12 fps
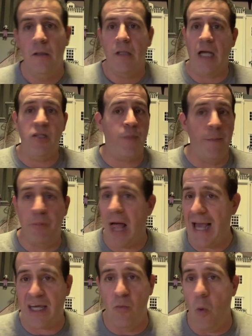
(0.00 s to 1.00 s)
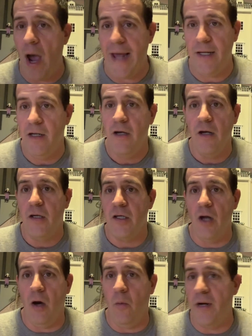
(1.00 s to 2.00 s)
That's been black and white. You
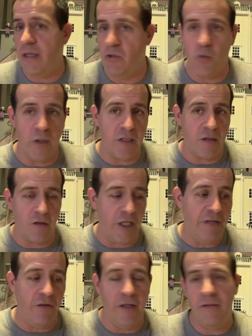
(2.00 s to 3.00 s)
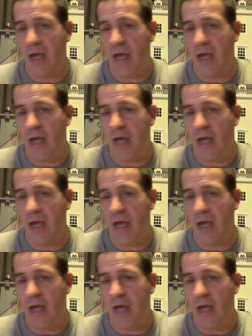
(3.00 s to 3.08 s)
know, when he was with Cleveland,